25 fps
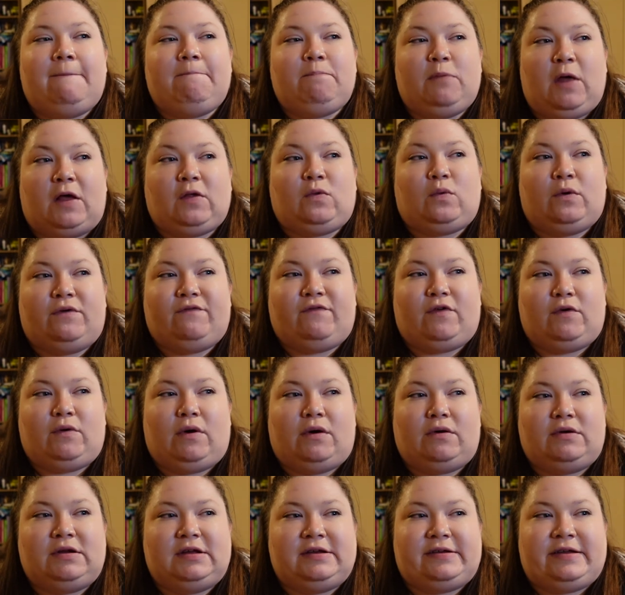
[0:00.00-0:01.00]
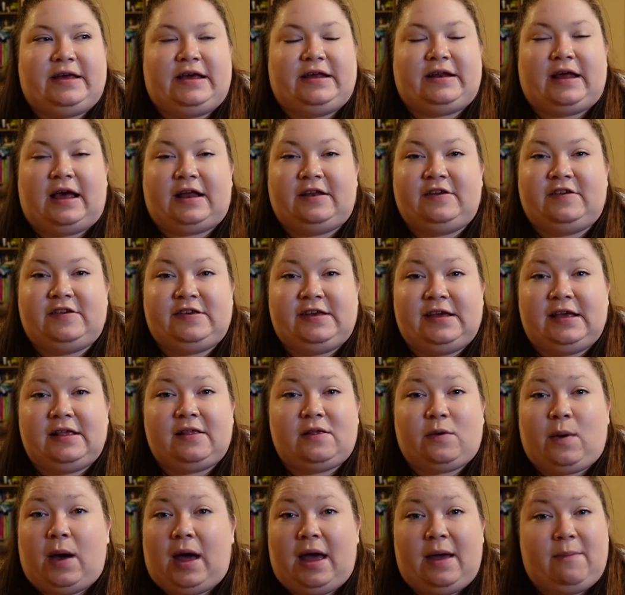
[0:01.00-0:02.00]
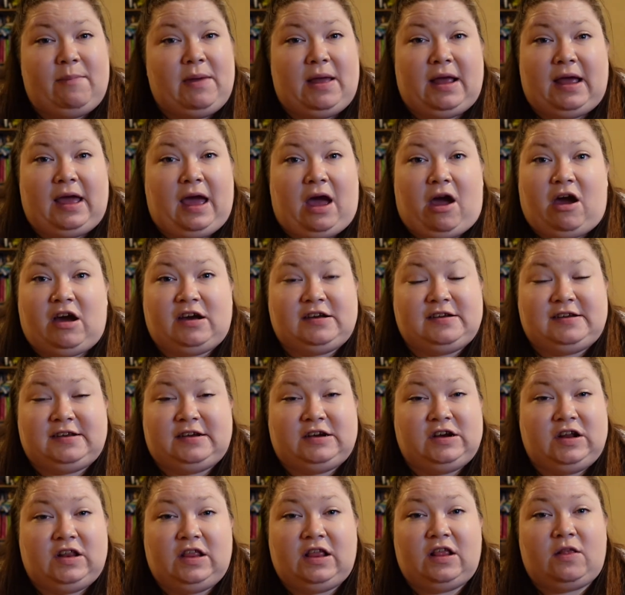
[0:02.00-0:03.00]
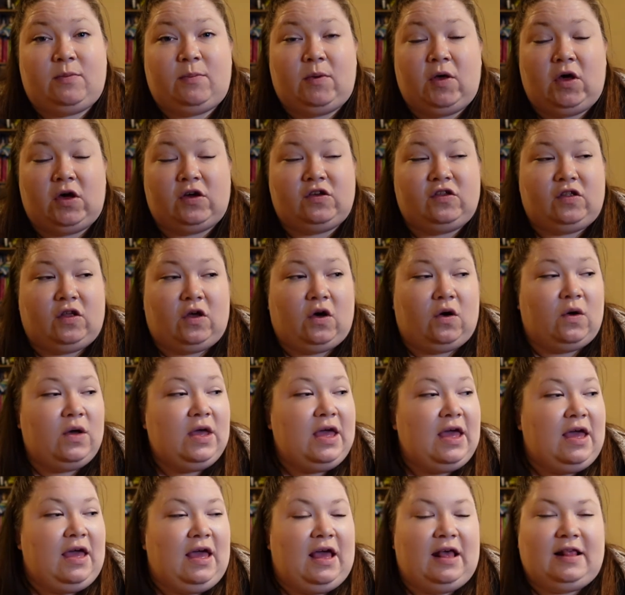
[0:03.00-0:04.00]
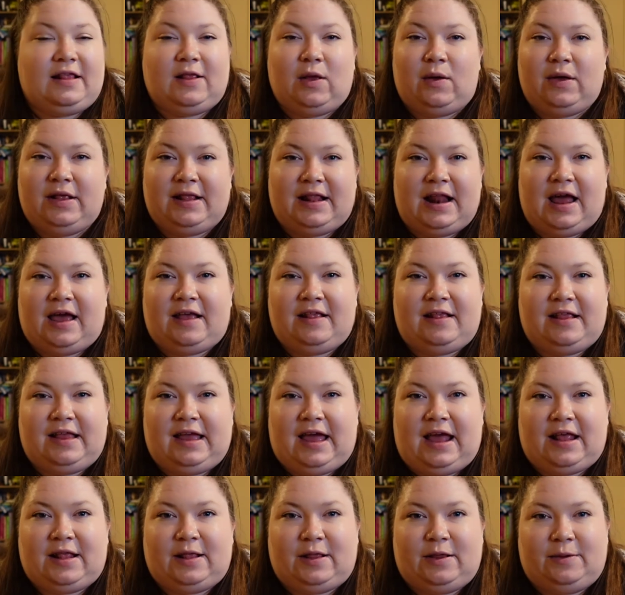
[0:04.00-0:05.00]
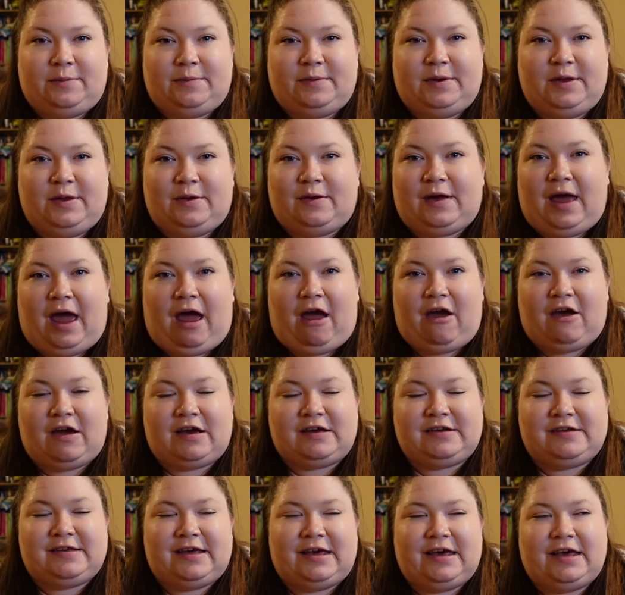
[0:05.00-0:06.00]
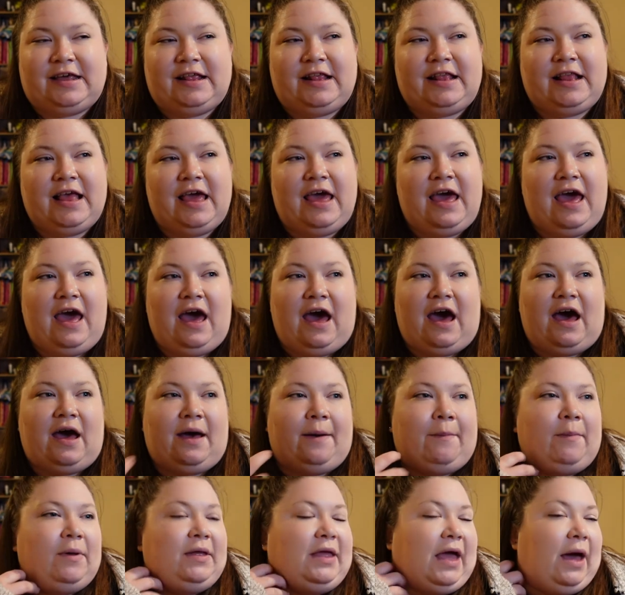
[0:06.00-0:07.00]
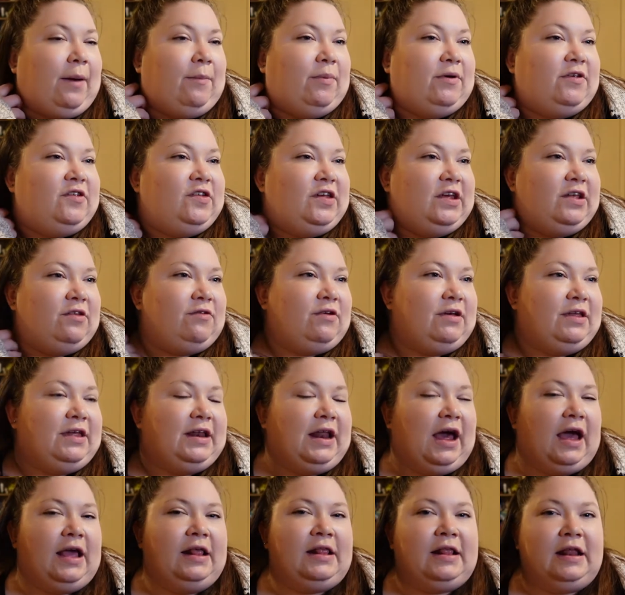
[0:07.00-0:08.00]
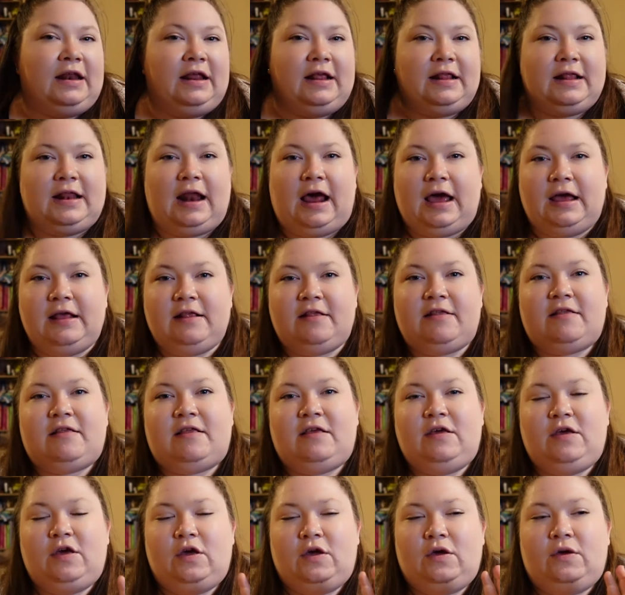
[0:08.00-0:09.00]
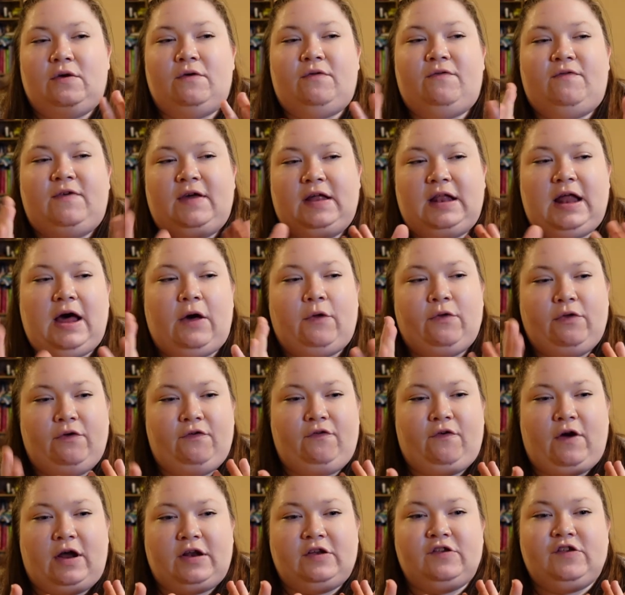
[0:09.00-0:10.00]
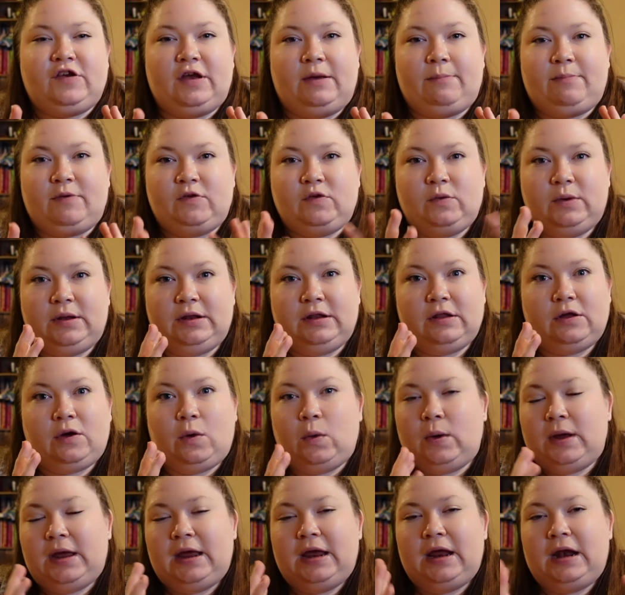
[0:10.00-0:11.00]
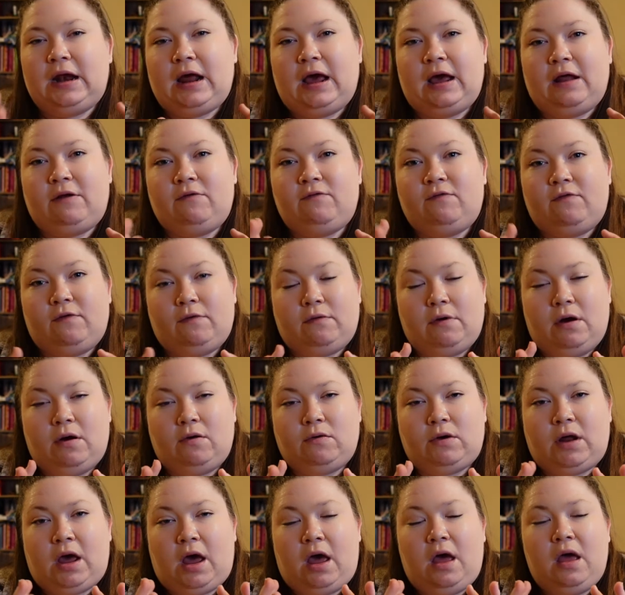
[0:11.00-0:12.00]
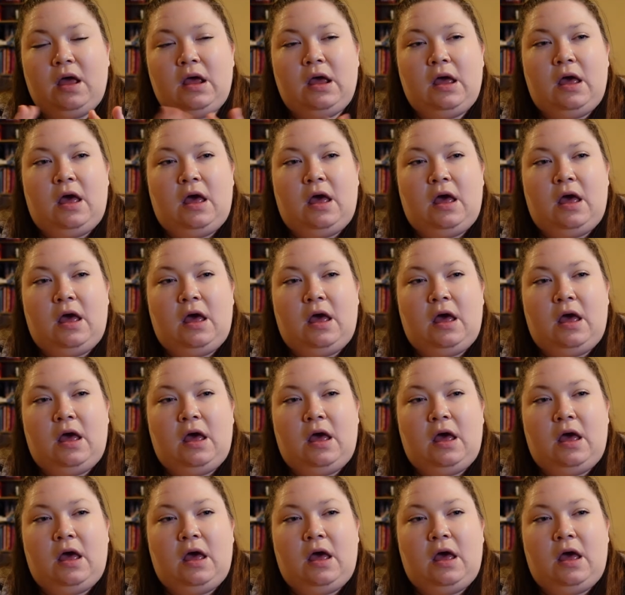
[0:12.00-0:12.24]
That's what Verona did, and she's quite a main character in this book, so it's always nice to get some new characters. Yeah, but she's really nice, and it's nice to feel out the friendship between the Queen and Verona.